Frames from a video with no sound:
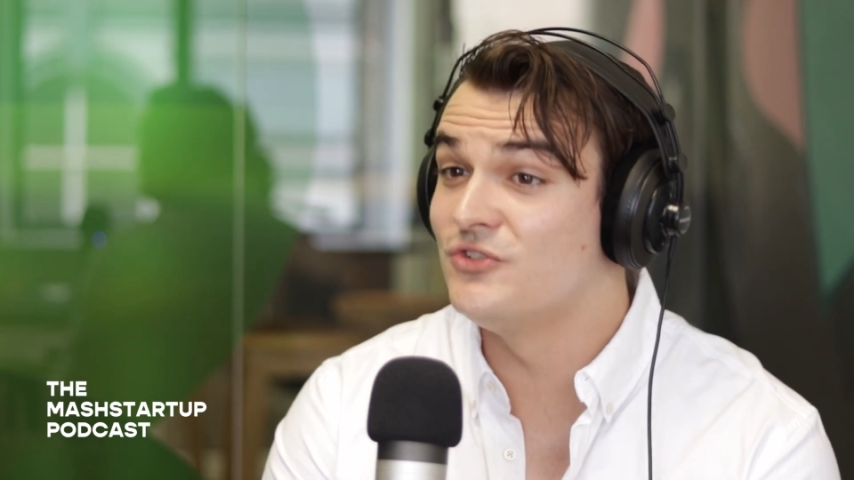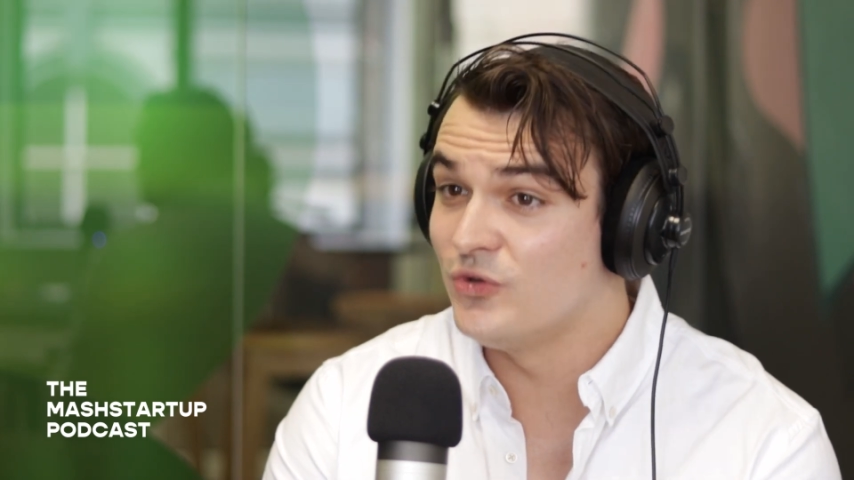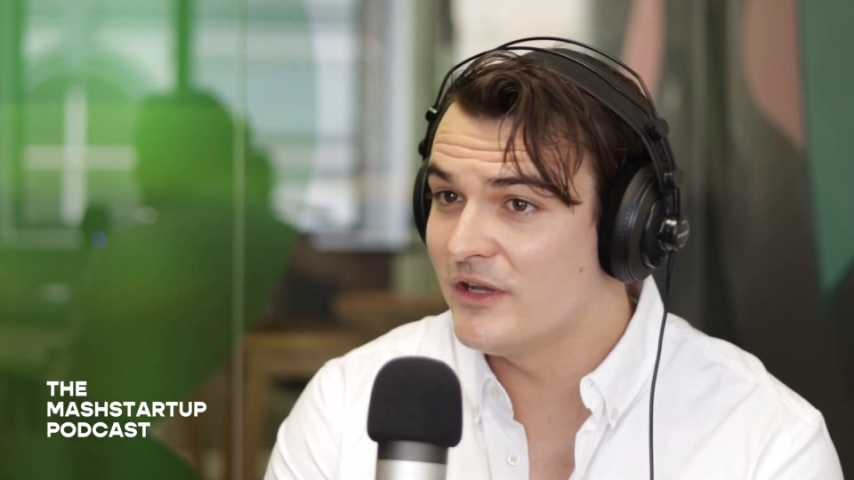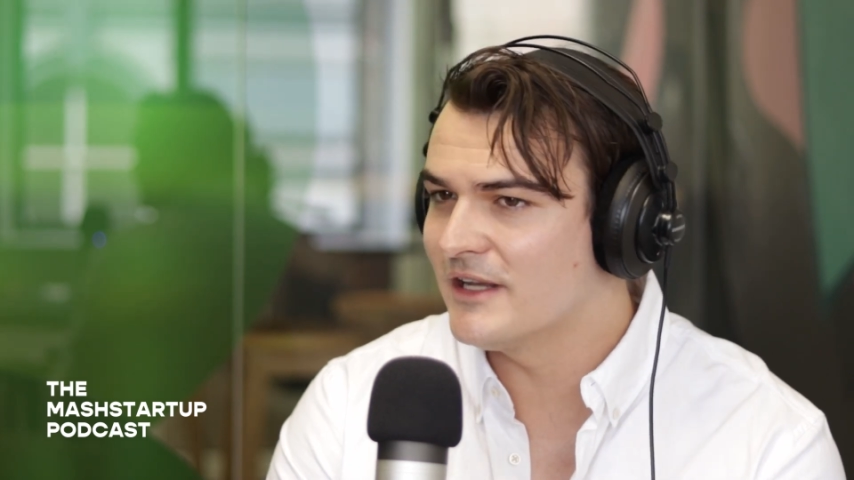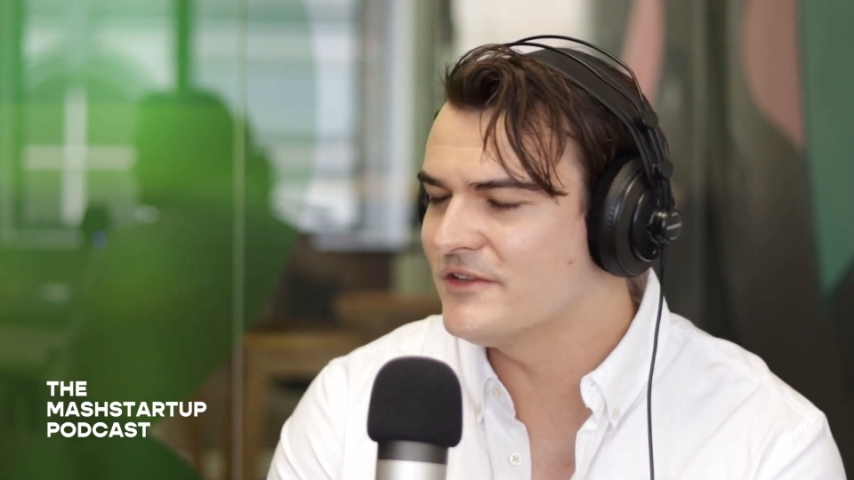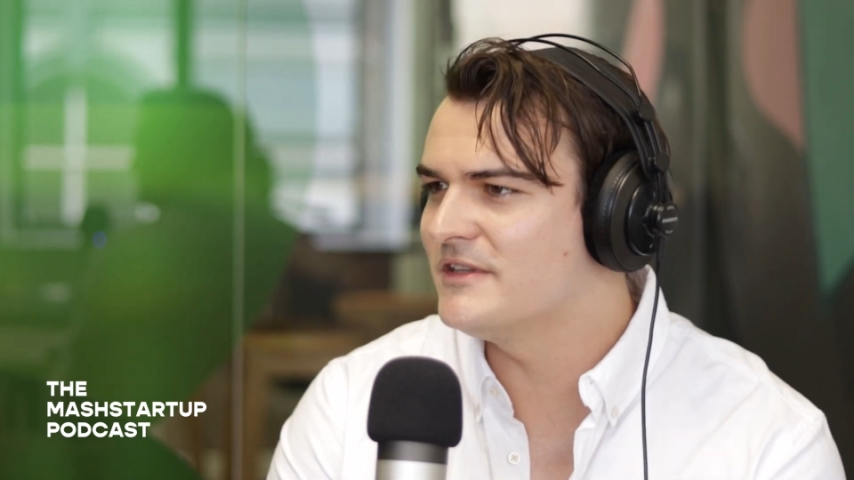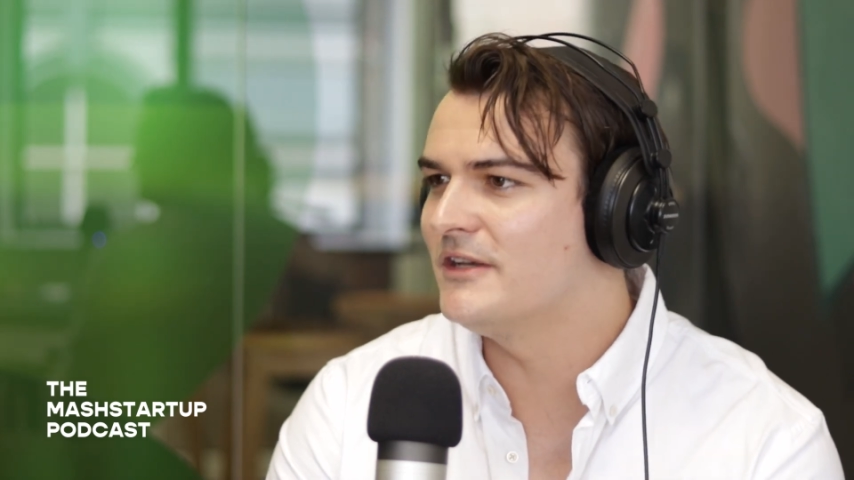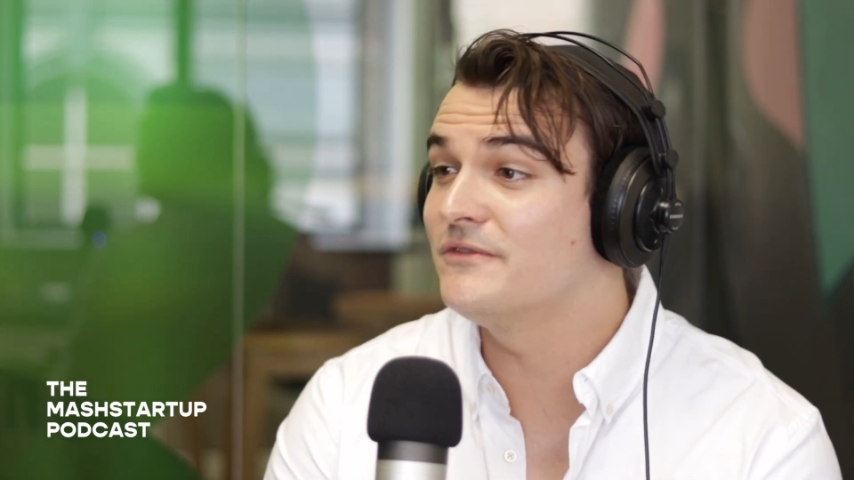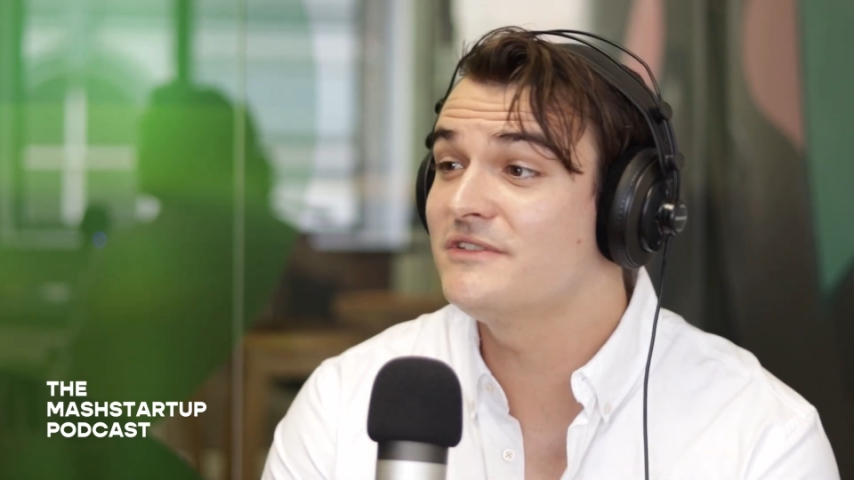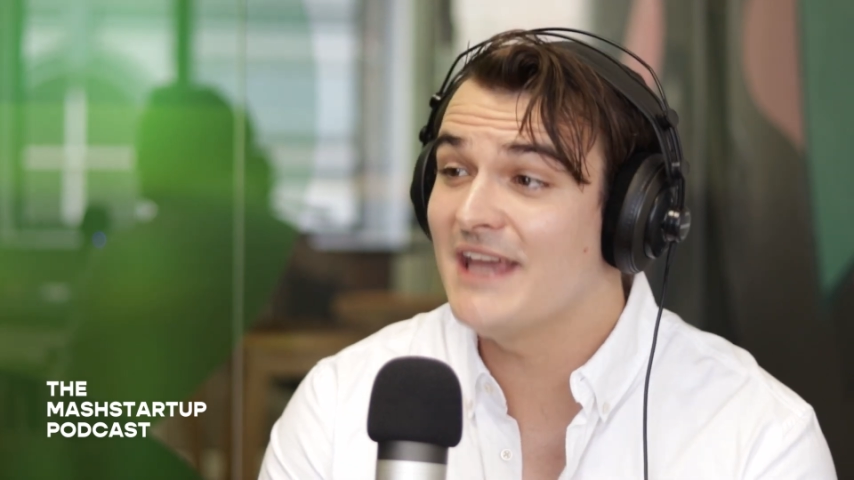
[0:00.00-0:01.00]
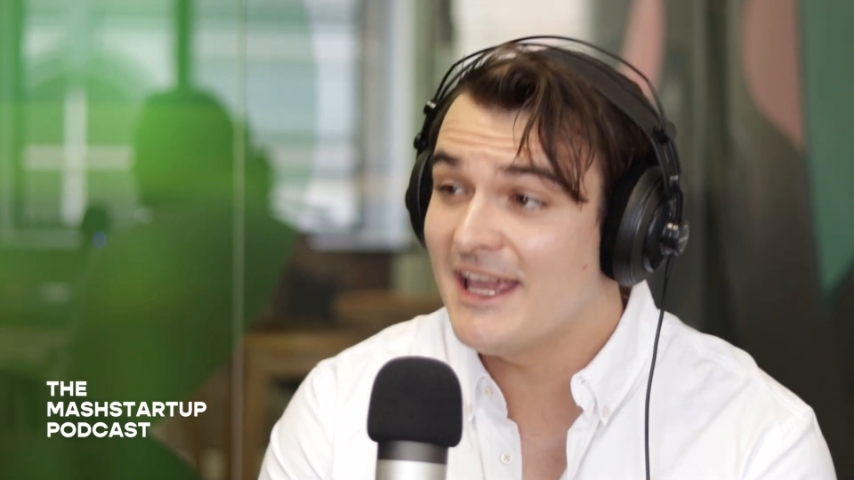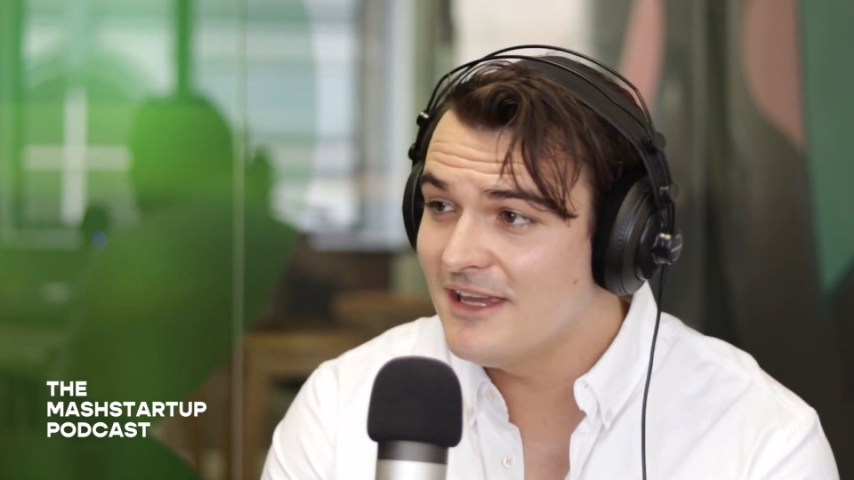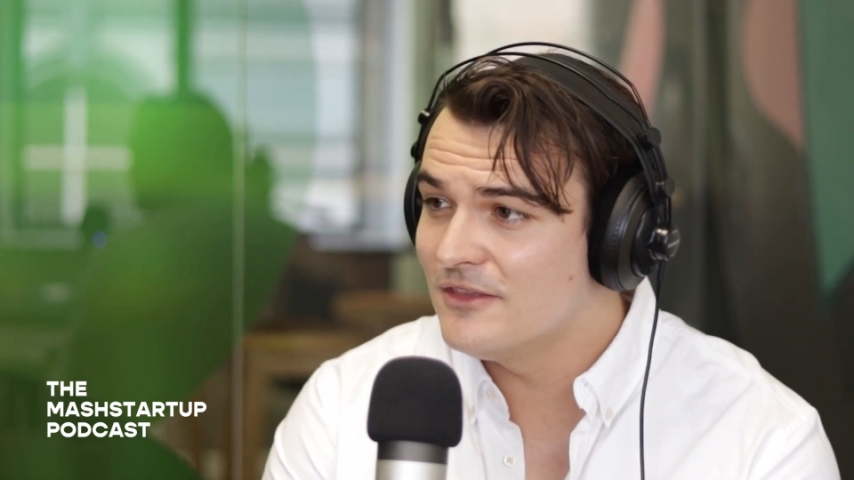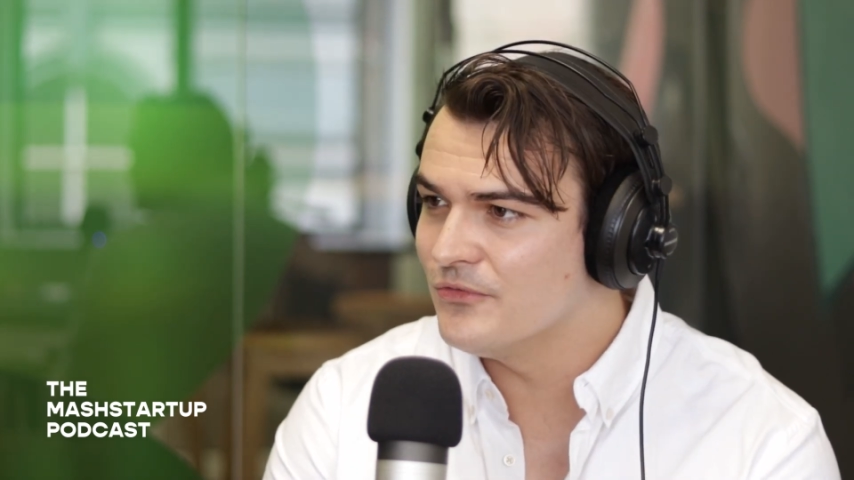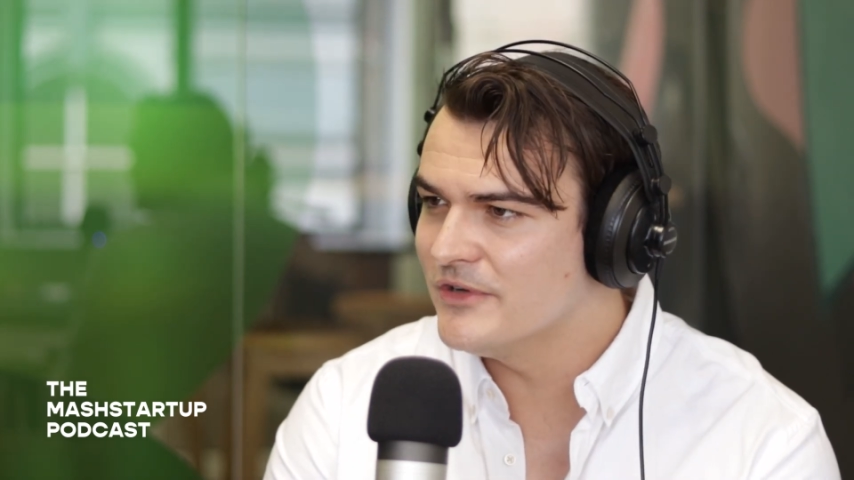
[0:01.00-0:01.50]
doing it ourselves,
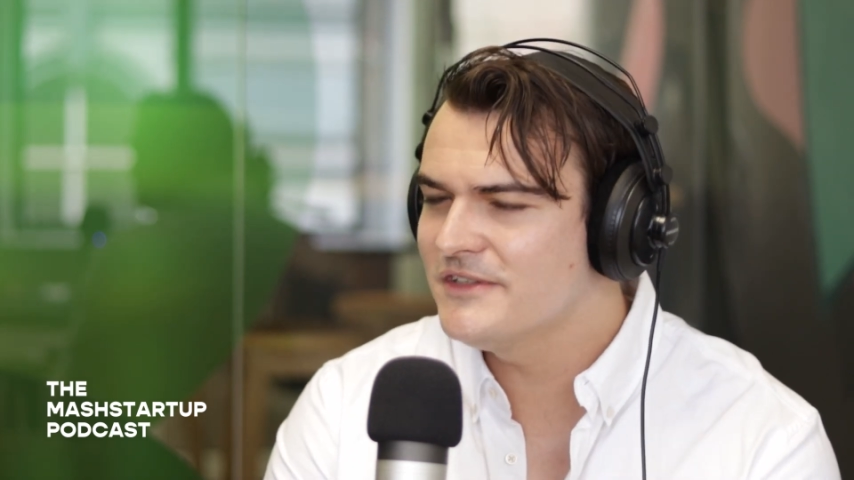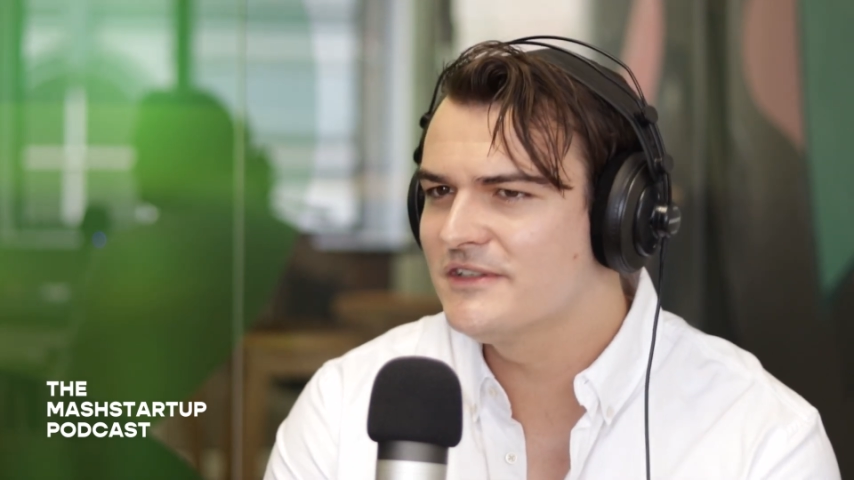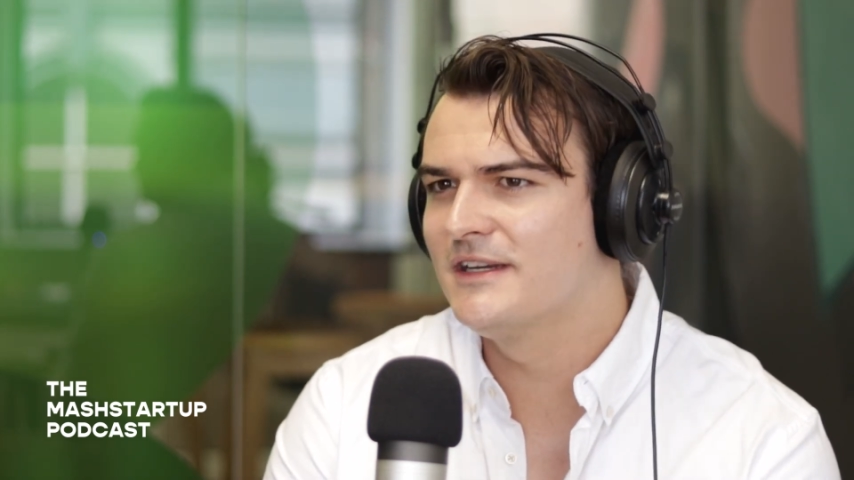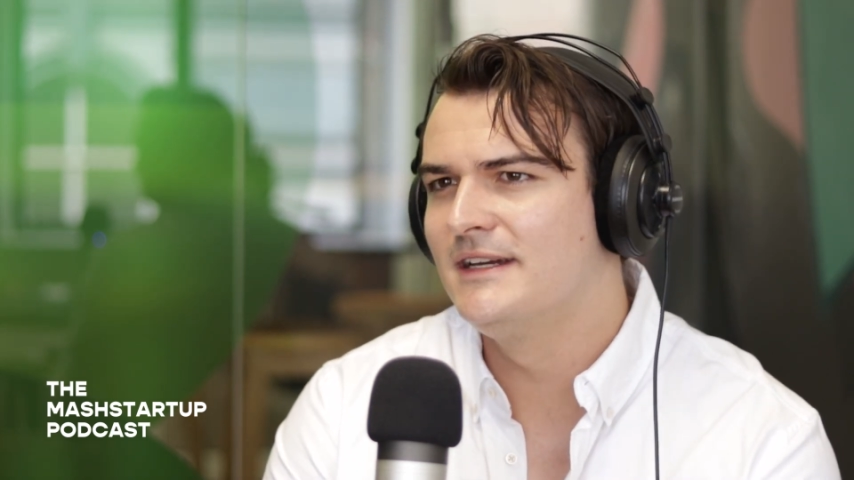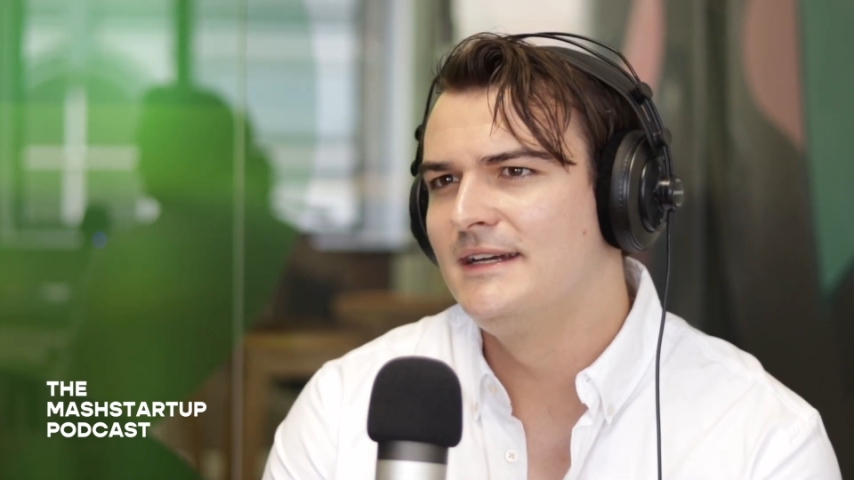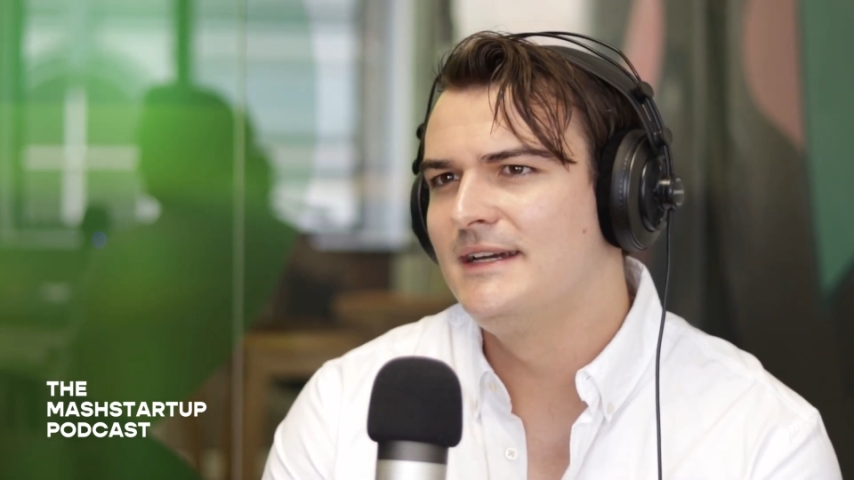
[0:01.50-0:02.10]
taking the risk,